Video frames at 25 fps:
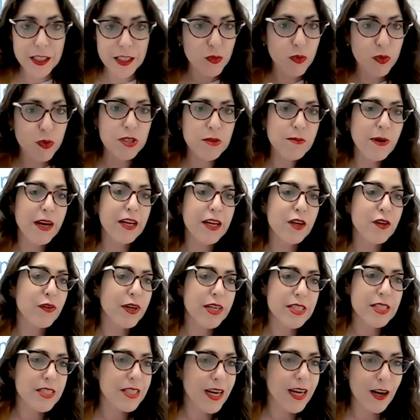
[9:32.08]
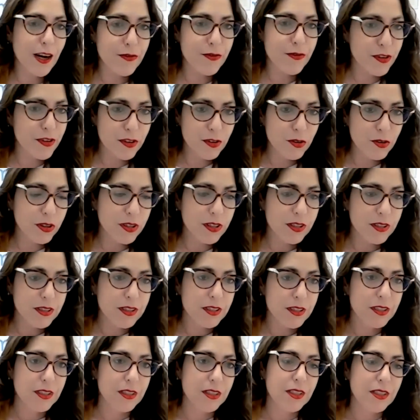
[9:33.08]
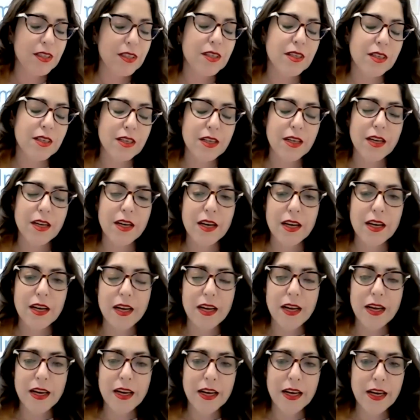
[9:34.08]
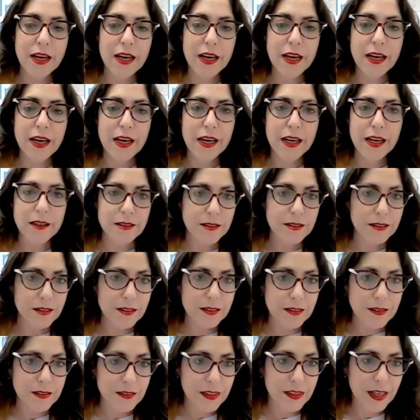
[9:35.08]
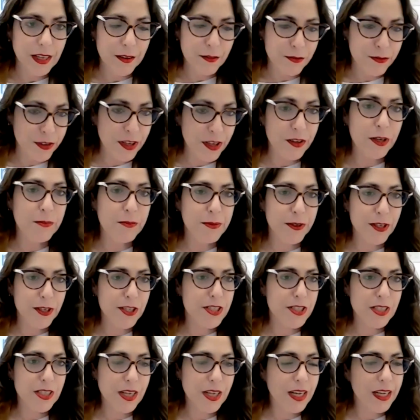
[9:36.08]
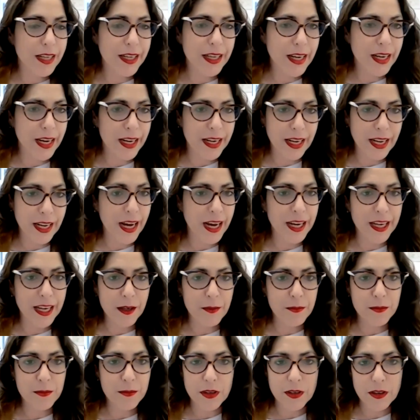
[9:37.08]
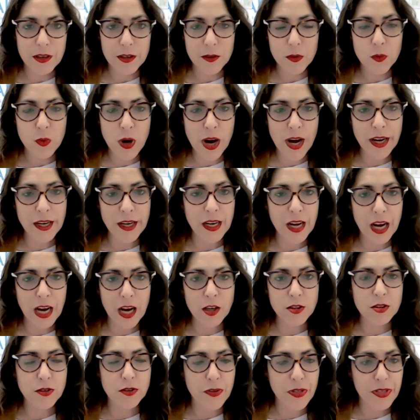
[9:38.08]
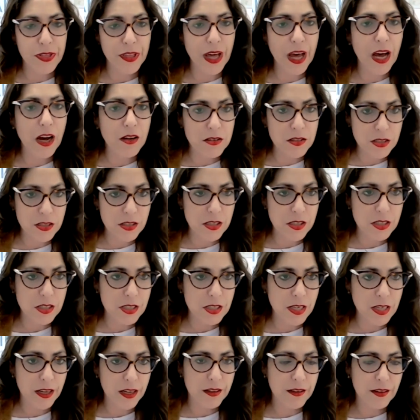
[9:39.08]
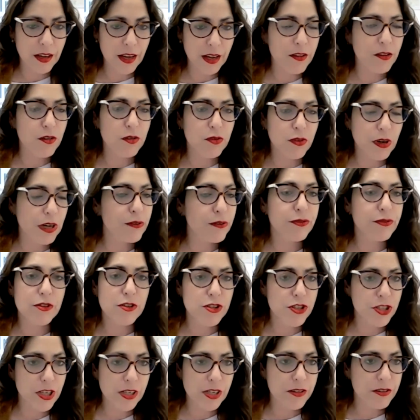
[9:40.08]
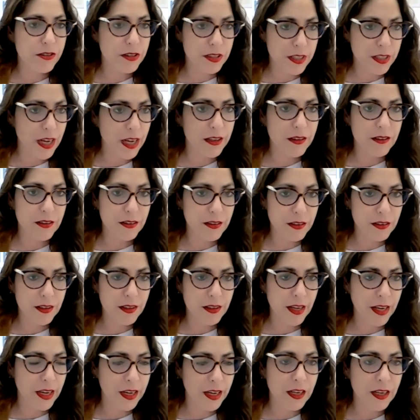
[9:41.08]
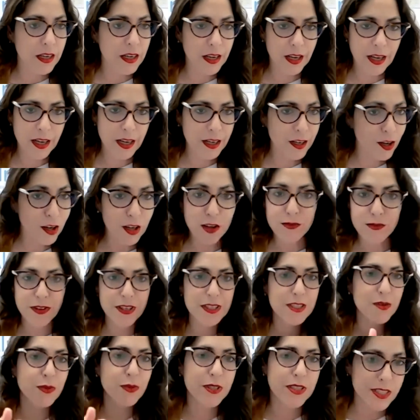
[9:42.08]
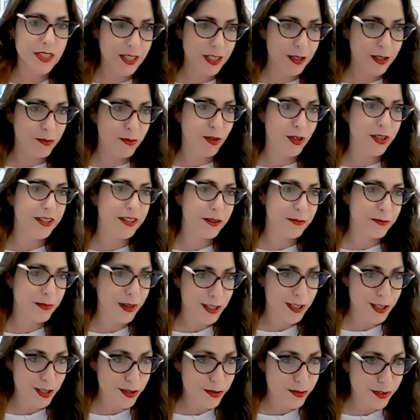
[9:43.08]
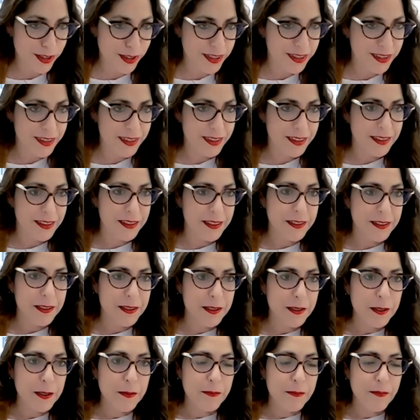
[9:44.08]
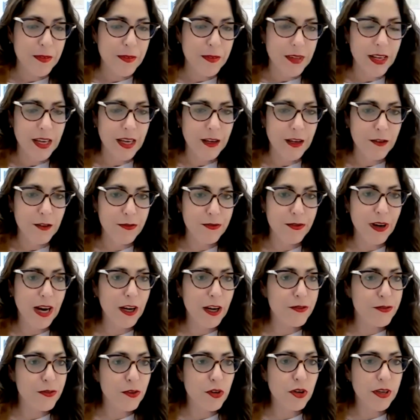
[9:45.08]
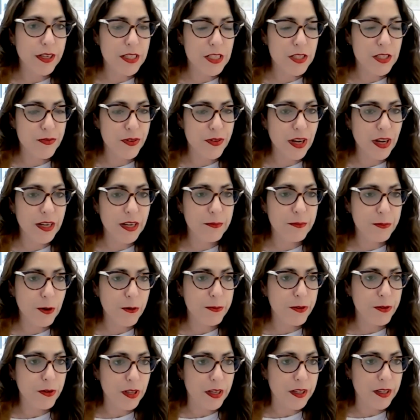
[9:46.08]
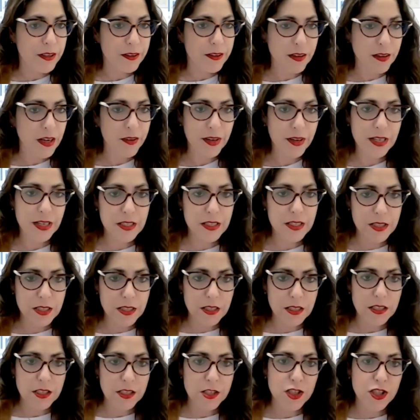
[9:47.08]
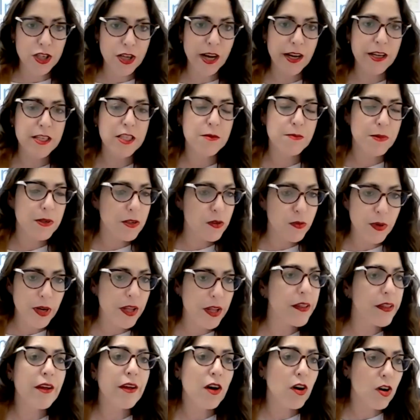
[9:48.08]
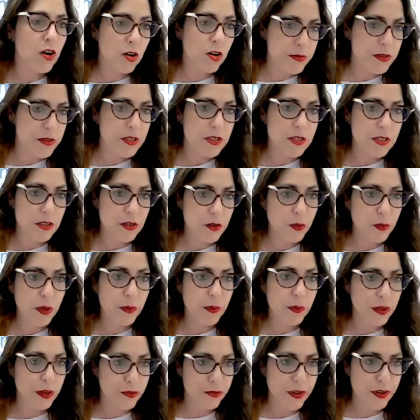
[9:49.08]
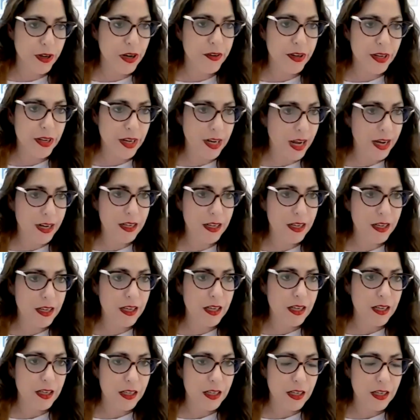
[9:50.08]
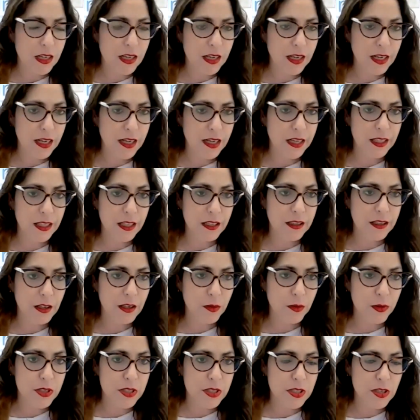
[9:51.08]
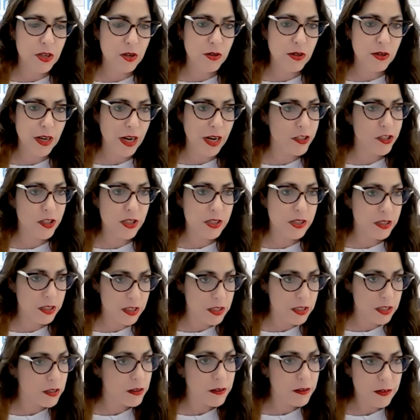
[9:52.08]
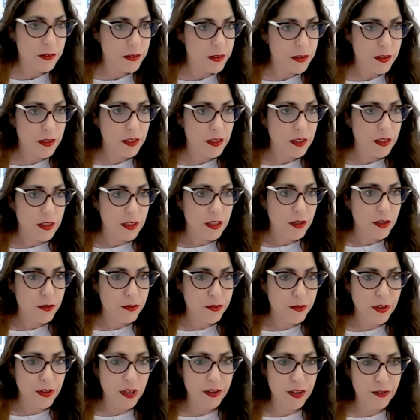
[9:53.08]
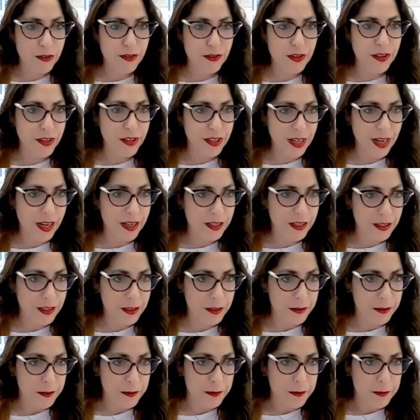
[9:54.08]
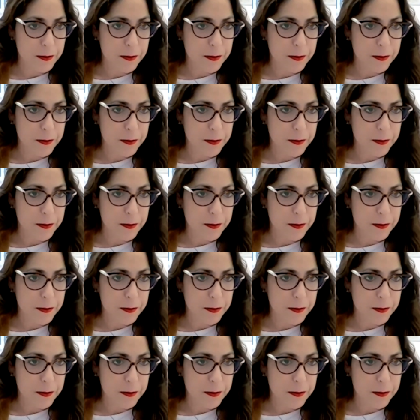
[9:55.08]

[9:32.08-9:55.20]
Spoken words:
This was my crazy afternoon, and very personally, and I am one out of thousands that had to run for shelter that day, and all of us were celebrating Passover. 5 rockets fell in populated areas just between the homes. We were very lucky that there was no casualties. Very, very lucky.